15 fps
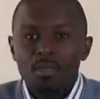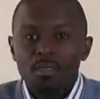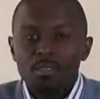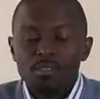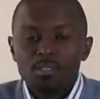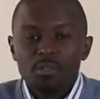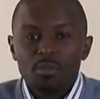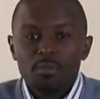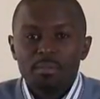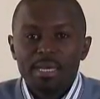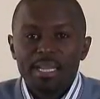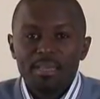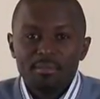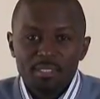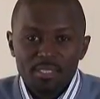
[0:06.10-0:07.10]
So my
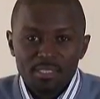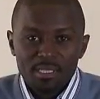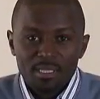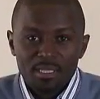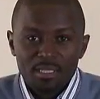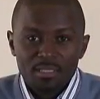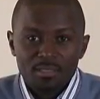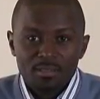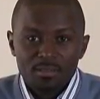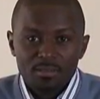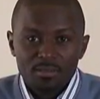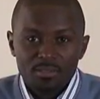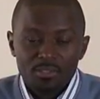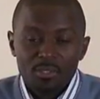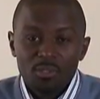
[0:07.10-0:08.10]
name is
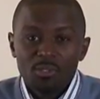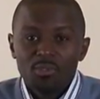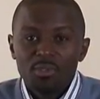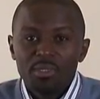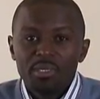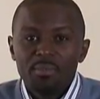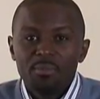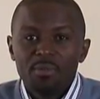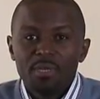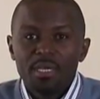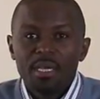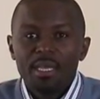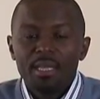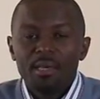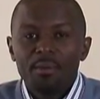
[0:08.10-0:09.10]
George
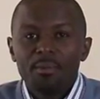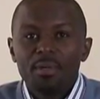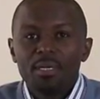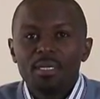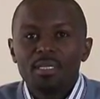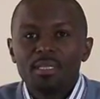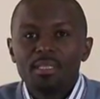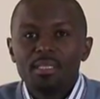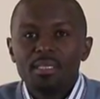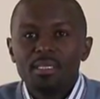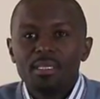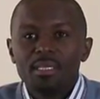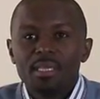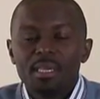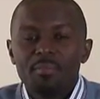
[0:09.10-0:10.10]
Warimwe, and I work at
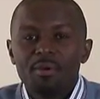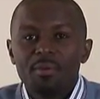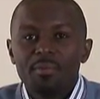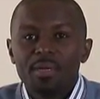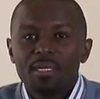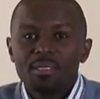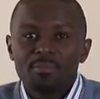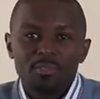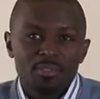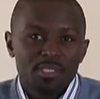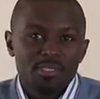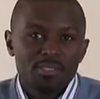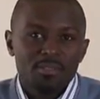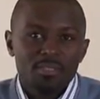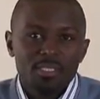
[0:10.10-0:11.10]
the KEMRI Wellcome
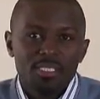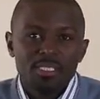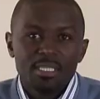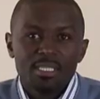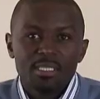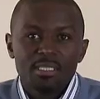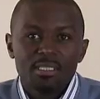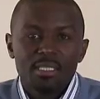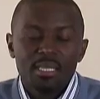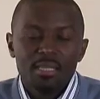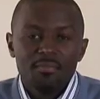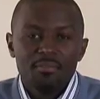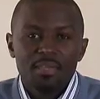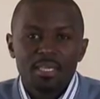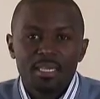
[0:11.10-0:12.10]
Trust Unit in
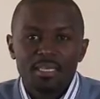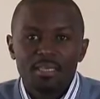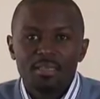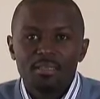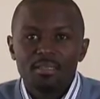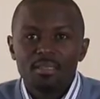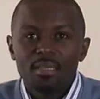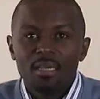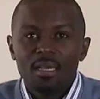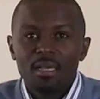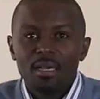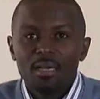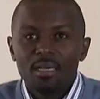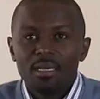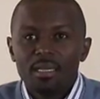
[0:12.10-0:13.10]
Kilifi, Kenya.
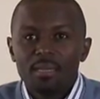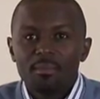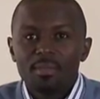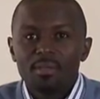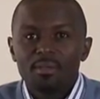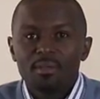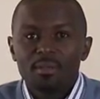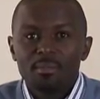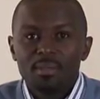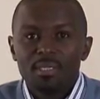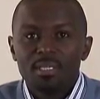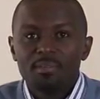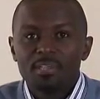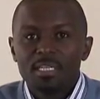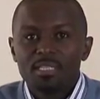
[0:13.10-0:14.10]
And I'll be
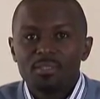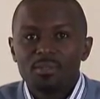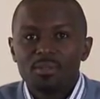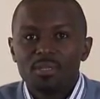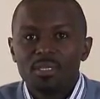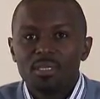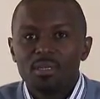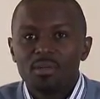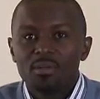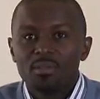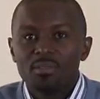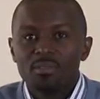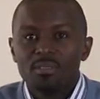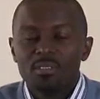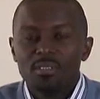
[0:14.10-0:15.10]
giving a talk
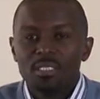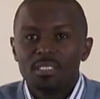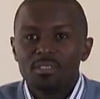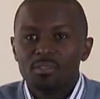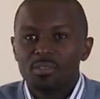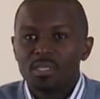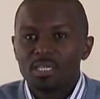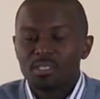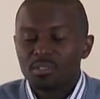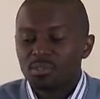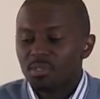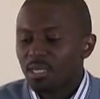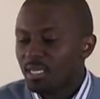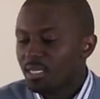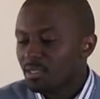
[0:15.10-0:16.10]
on an introduction to
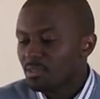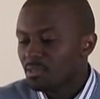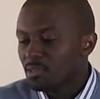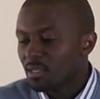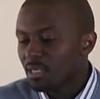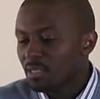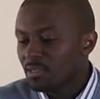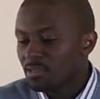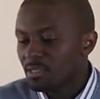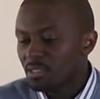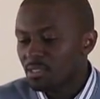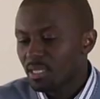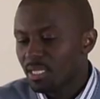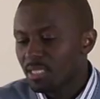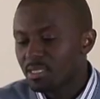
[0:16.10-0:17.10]
clinical trials.
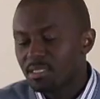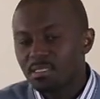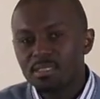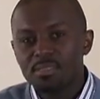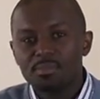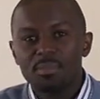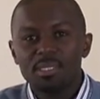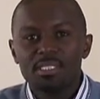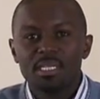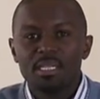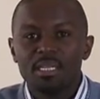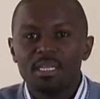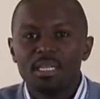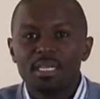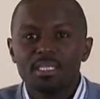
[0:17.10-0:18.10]
And this is
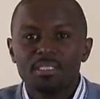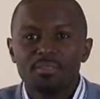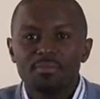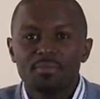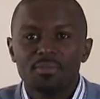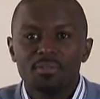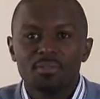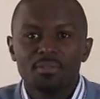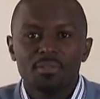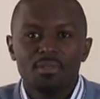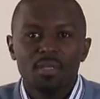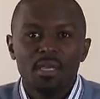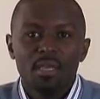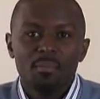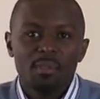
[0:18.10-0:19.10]
basically a lecture for
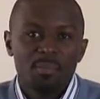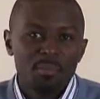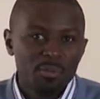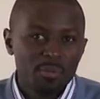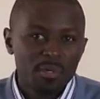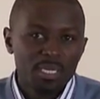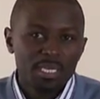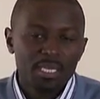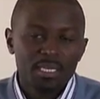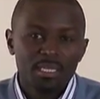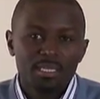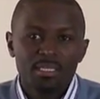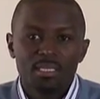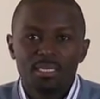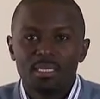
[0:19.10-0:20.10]
people working
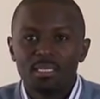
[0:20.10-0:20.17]
in